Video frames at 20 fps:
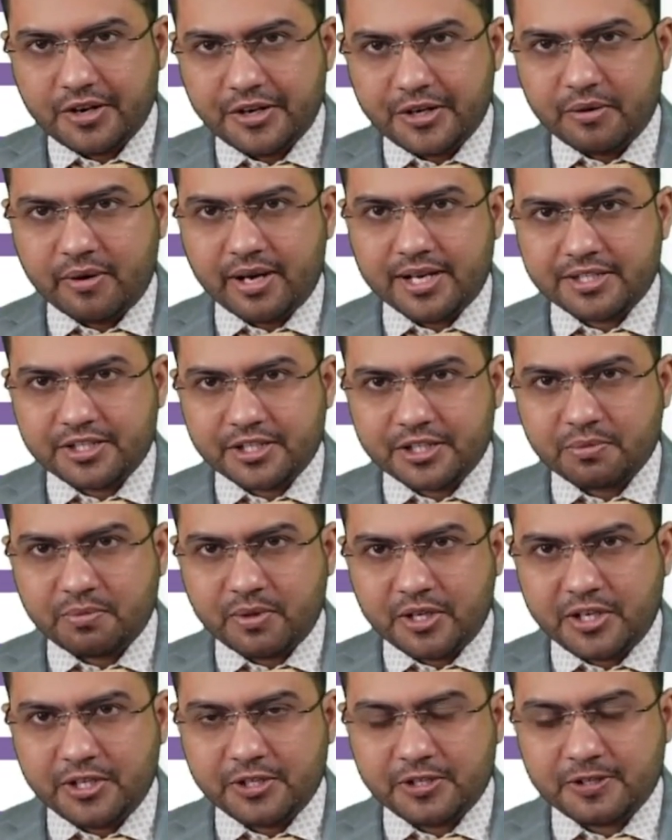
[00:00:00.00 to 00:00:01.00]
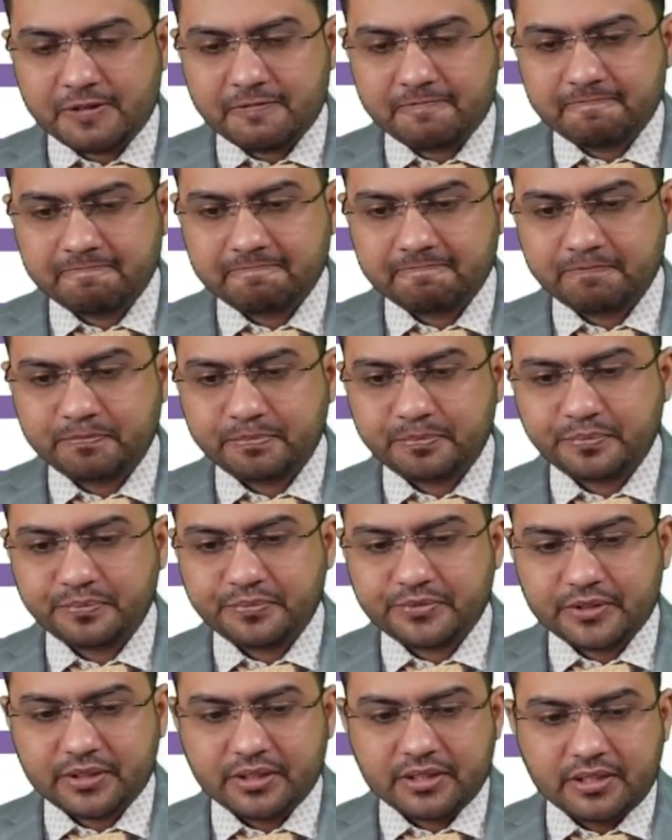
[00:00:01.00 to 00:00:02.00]
Your answers please.
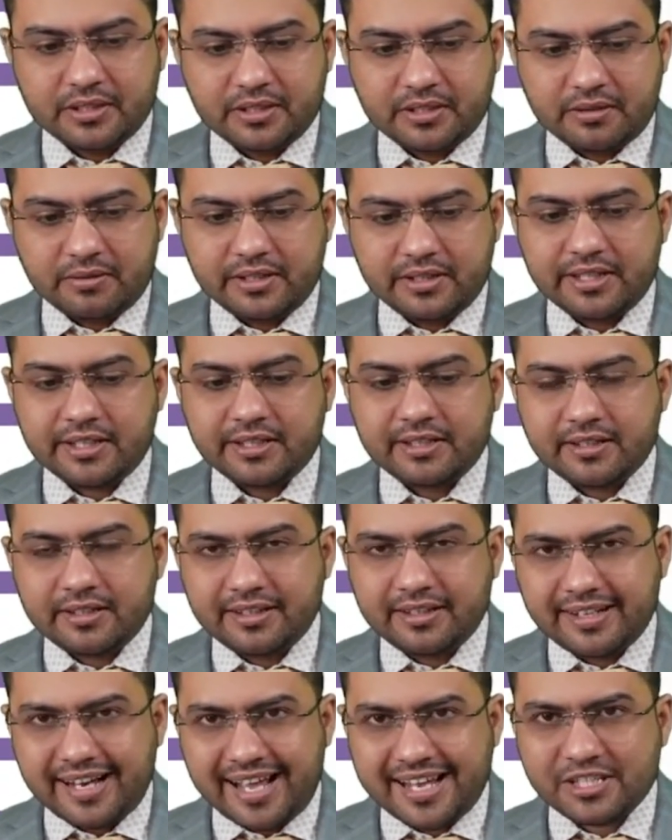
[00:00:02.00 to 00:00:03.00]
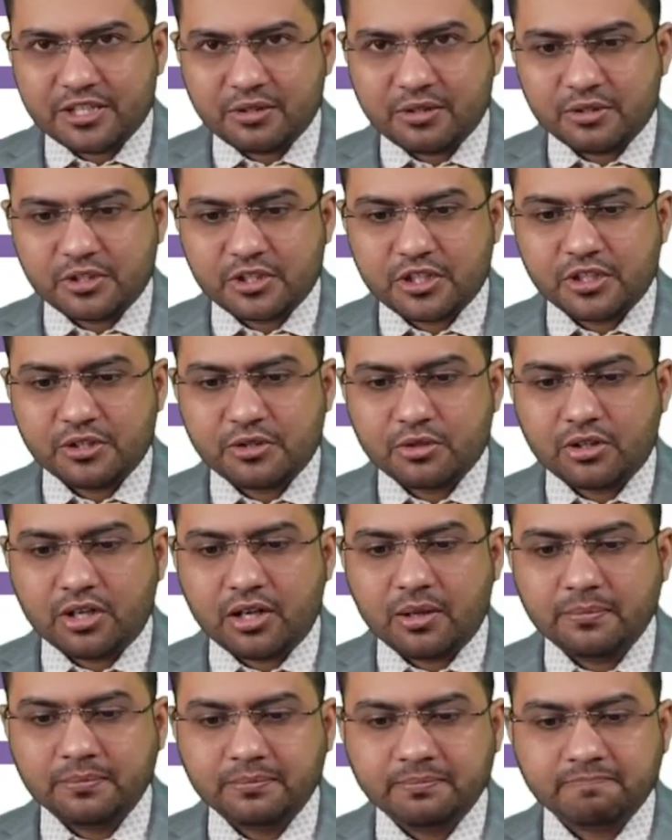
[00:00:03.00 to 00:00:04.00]
The last question to
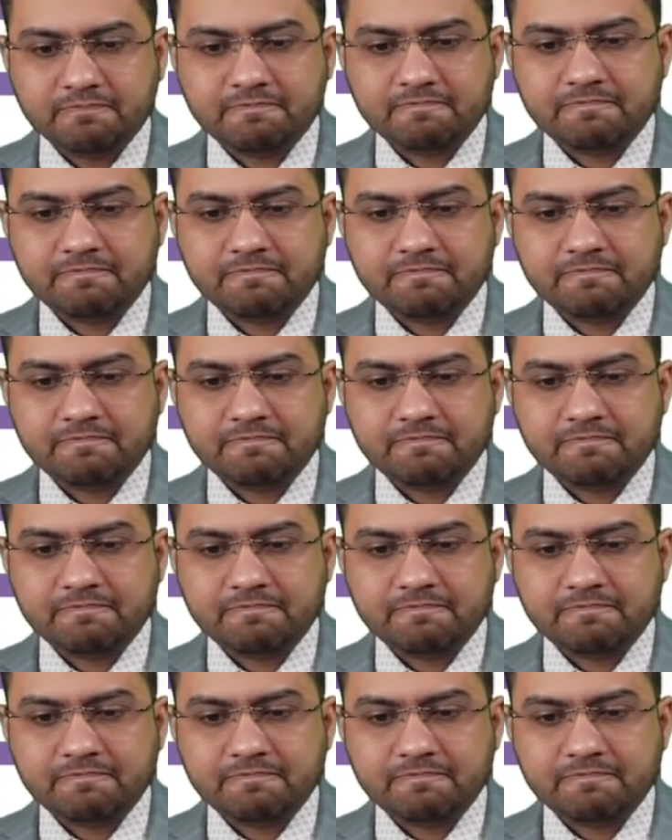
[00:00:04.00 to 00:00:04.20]
come.